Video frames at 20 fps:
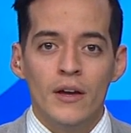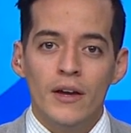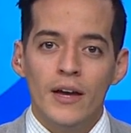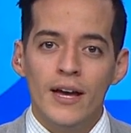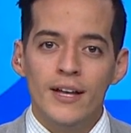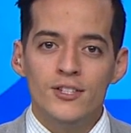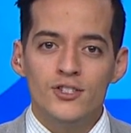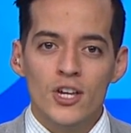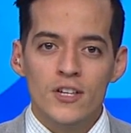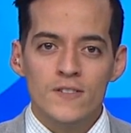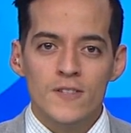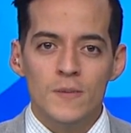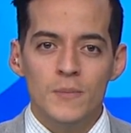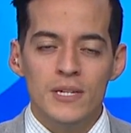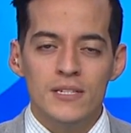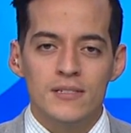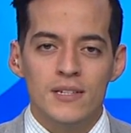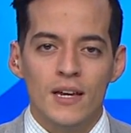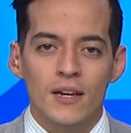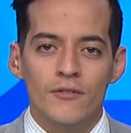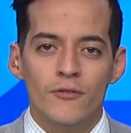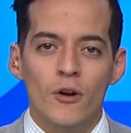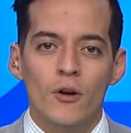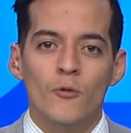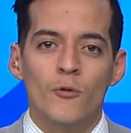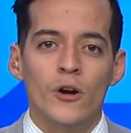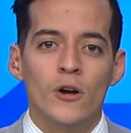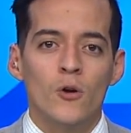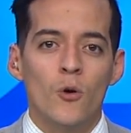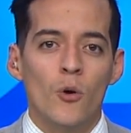And just to be safe,
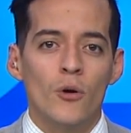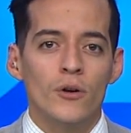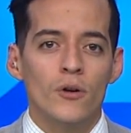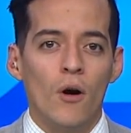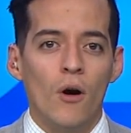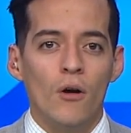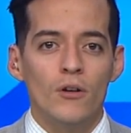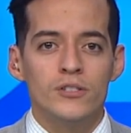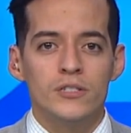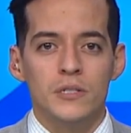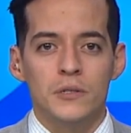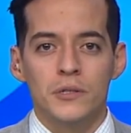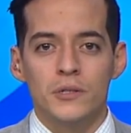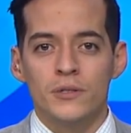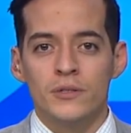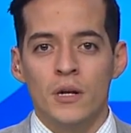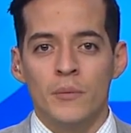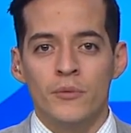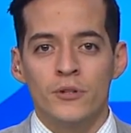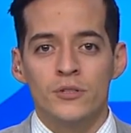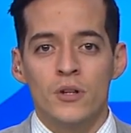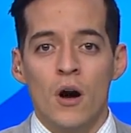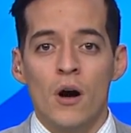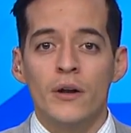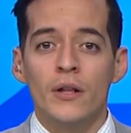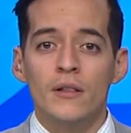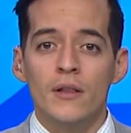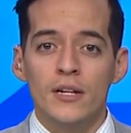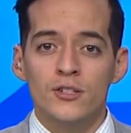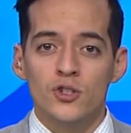record all serial numbers
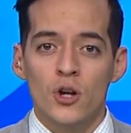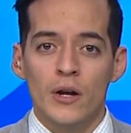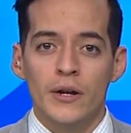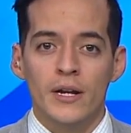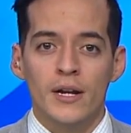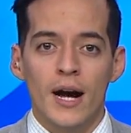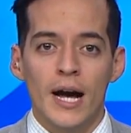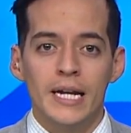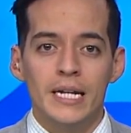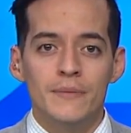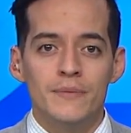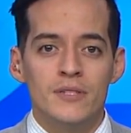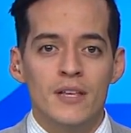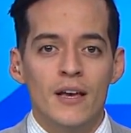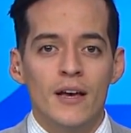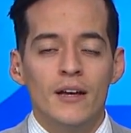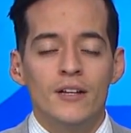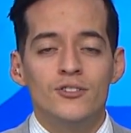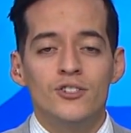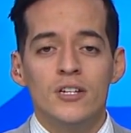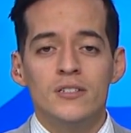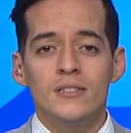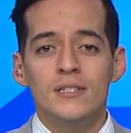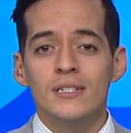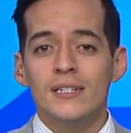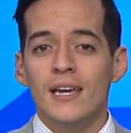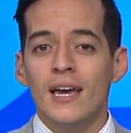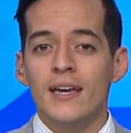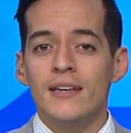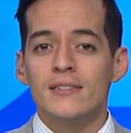on electronic items just
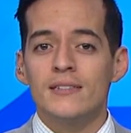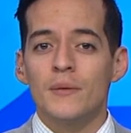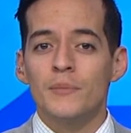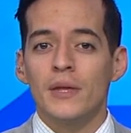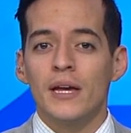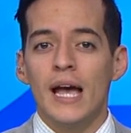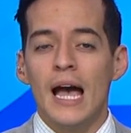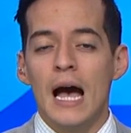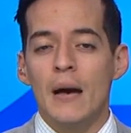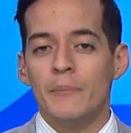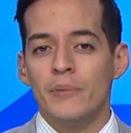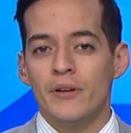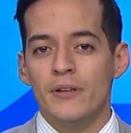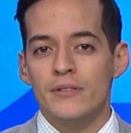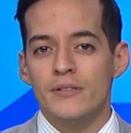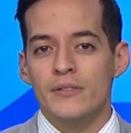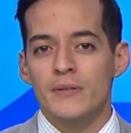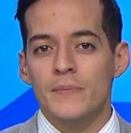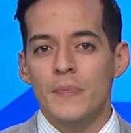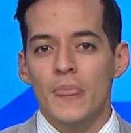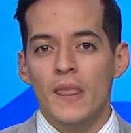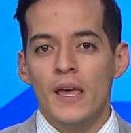in case something happens.